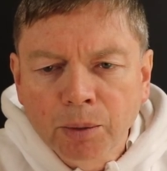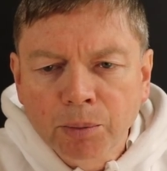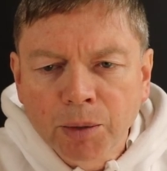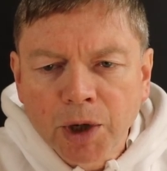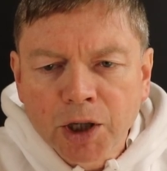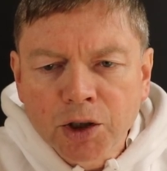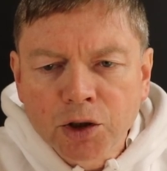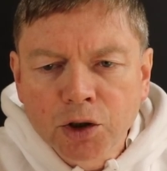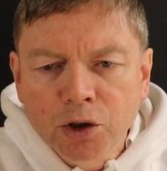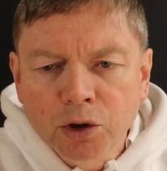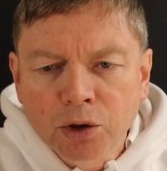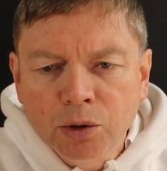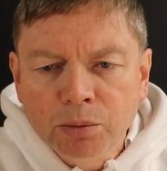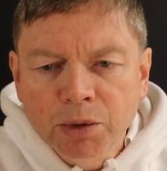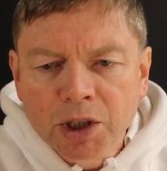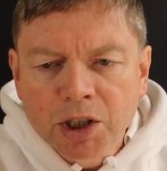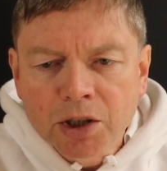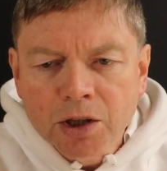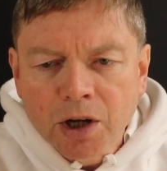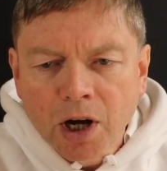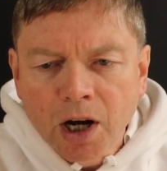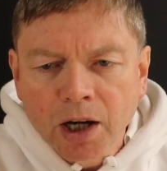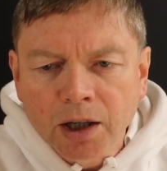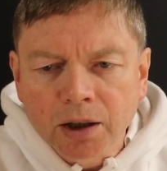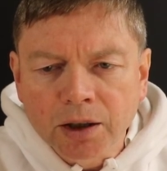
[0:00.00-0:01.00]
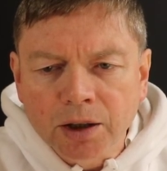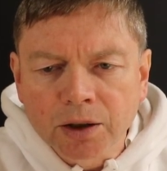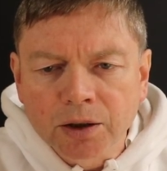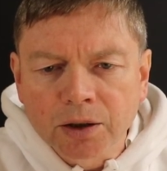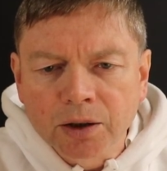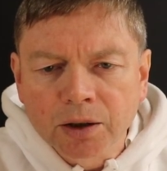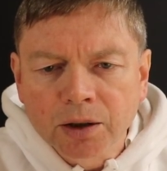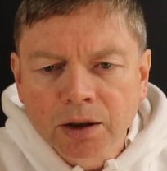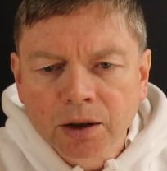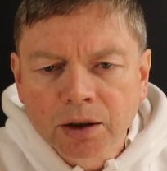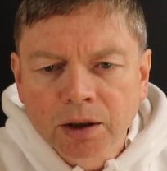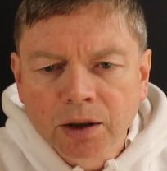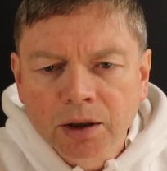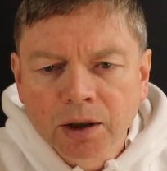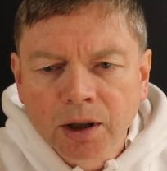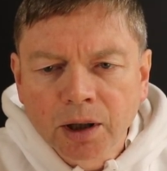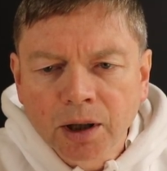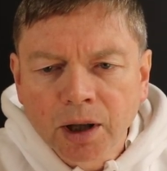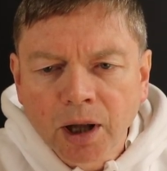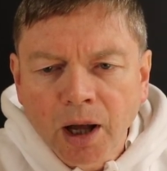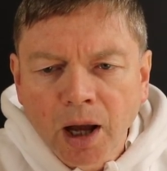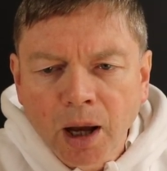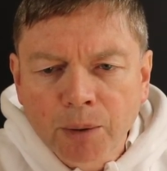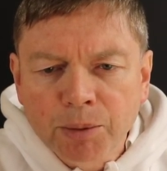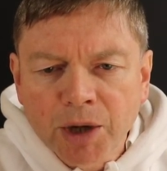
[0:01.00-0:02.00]
but to be silent
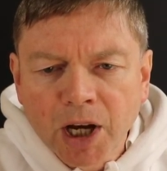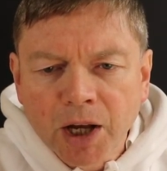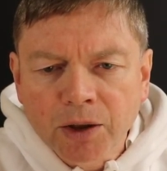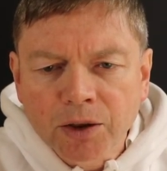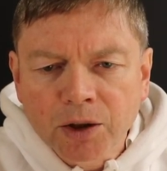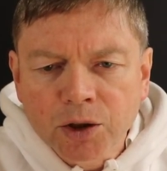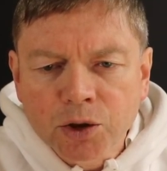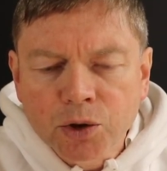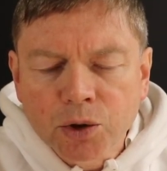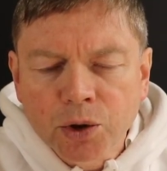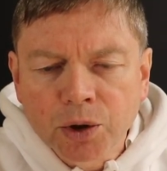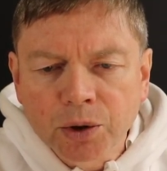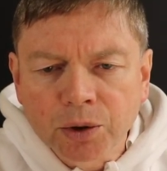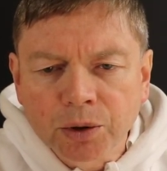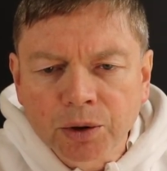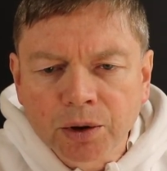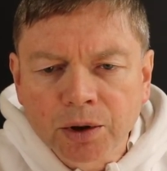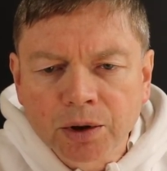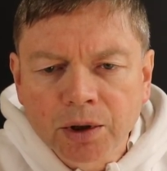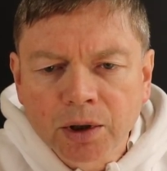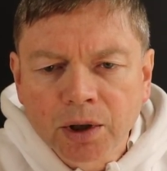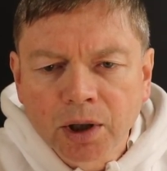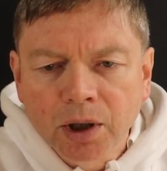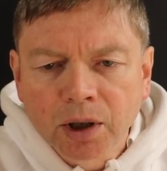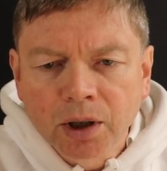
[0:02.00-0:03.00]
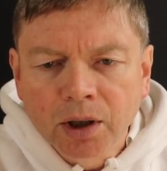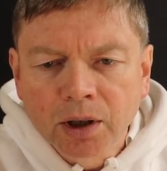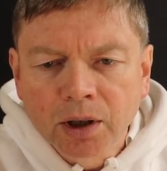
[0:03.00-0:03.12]
about the truth.